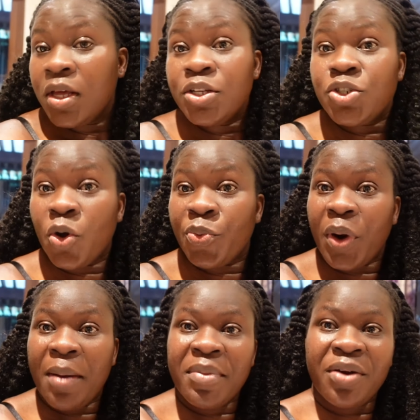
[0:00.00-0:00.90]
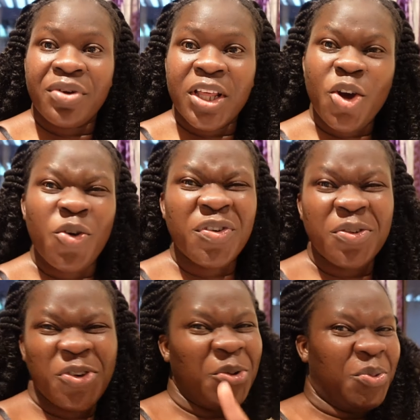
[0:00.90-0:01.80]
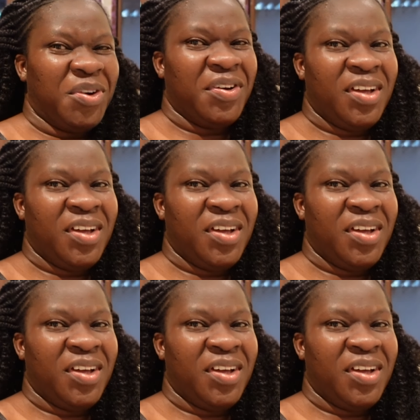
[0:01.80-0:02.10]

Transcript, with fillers: So I'm not really going for the food.